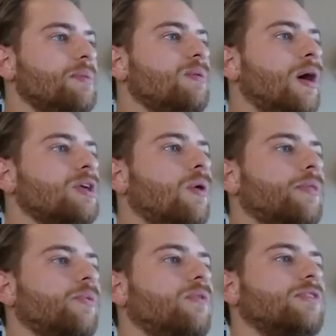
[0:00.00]
BYU
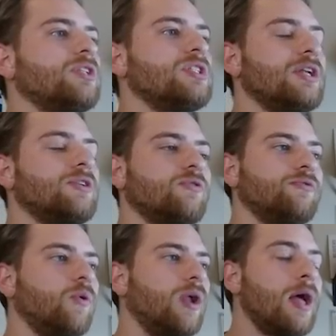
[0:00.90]
on the road versus Central
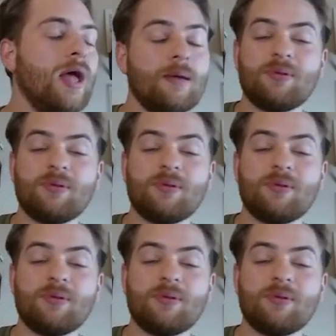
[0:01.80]
Florida.